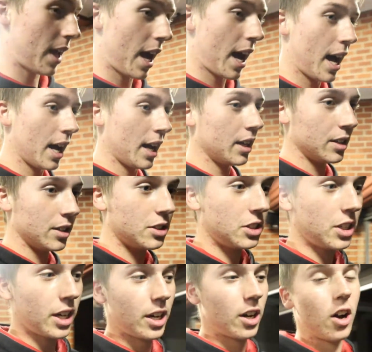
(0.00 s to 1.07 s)
and
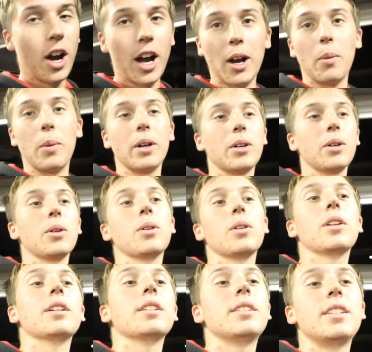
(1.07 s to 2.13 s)
yeah, I
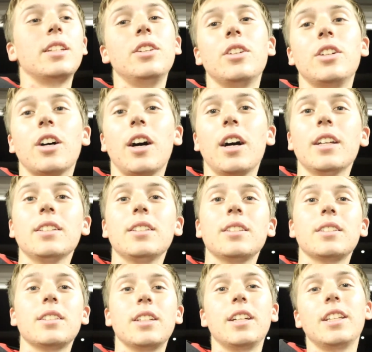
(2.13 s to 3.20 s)
will see you
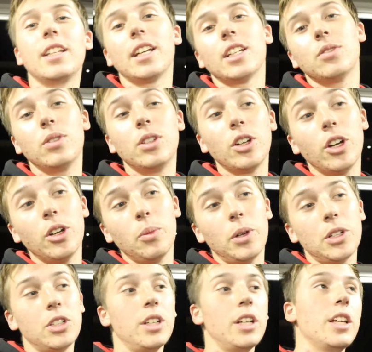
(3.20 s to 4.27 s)
guys in the next video,
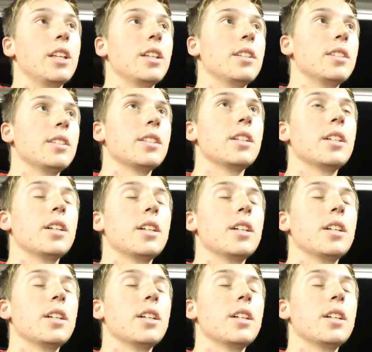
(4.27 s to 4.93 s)
which is,